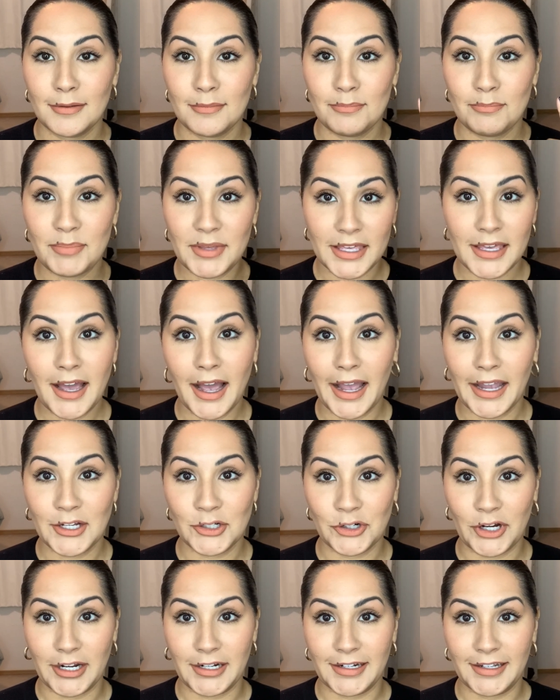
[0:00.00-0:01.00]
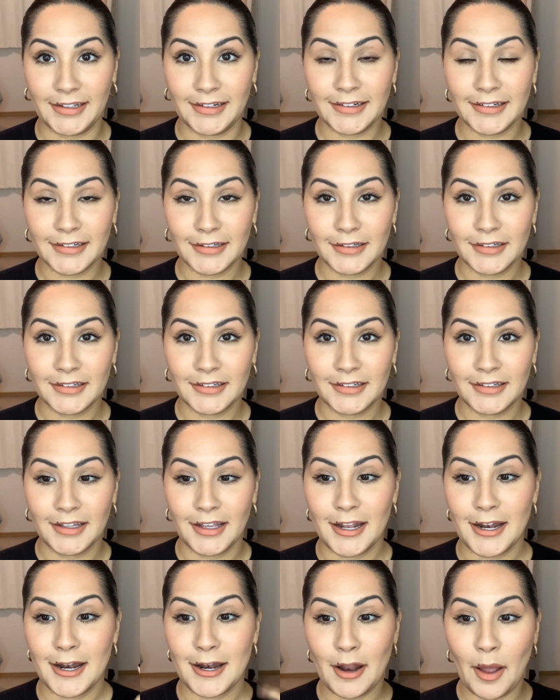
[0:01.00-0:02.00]
be hydrated.
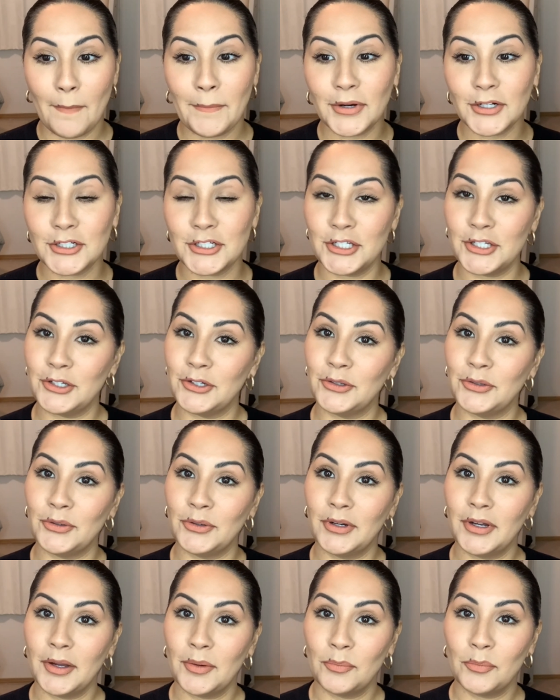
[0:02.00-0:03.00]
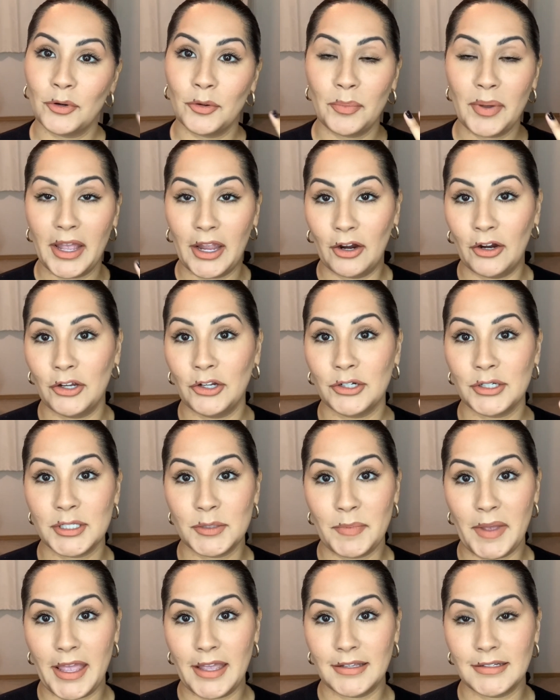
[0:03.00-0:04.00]
Number two, prepare your
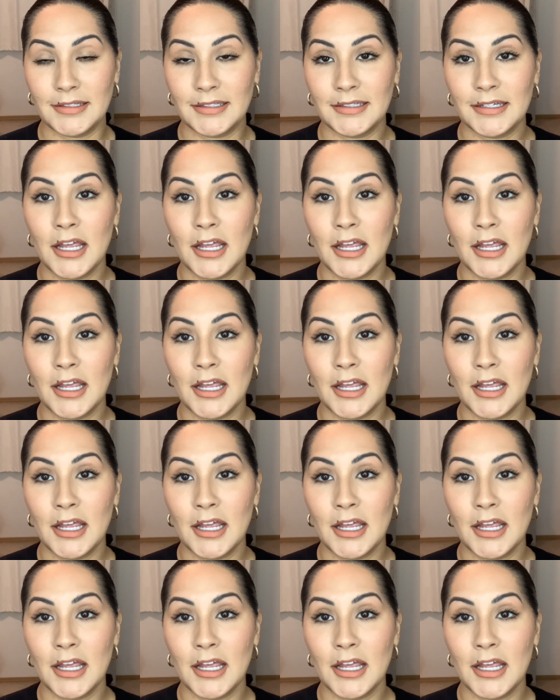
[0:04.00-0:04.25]
space.